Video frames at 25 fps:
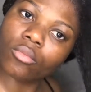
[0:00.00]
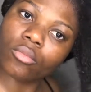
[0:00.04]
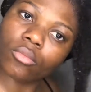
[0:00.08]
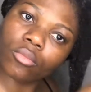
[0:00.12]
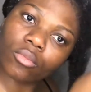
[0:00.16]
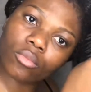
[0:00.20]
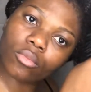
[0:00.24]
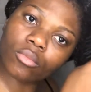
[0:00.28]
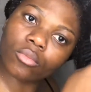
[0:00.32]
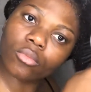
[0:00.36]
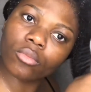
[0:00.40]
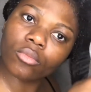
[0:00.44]

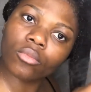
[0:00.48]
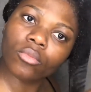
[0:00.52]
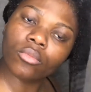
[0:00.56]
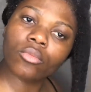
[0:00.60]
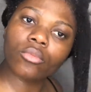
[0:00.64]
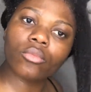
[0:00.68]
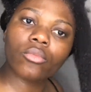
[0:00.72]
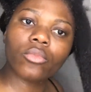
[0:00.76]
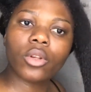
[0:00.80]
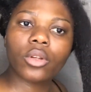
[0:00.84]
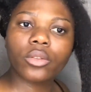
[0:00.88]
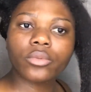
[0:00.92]
again,
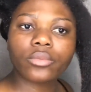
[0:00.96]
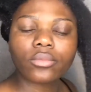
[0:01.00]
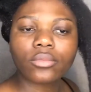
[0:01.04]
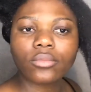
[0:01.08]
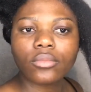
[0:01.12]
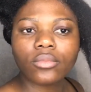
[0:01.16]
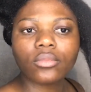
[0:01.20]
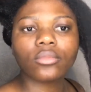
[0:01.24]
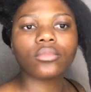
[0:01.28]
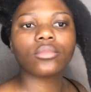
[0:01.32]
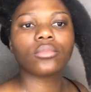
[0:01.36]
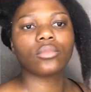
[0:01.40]

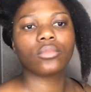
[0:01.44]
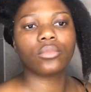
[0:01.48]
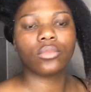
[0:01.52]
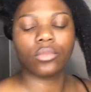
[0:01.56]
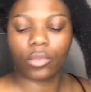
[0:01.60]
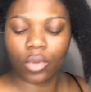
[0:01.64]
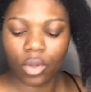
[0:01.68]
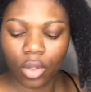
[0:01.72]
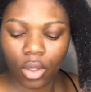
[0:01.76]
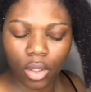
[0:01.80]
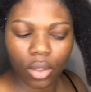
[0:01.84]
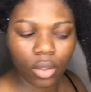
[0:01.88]
putting water in
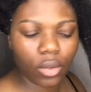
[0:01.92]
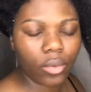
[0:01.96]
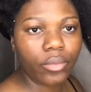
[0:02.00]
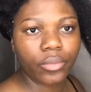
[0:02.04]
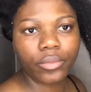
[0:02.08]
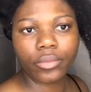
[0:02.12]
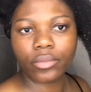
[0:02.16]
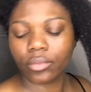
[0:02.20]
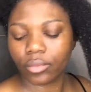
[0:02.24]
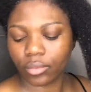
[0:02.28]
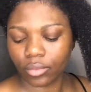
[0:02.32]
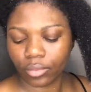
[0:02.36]
my hair,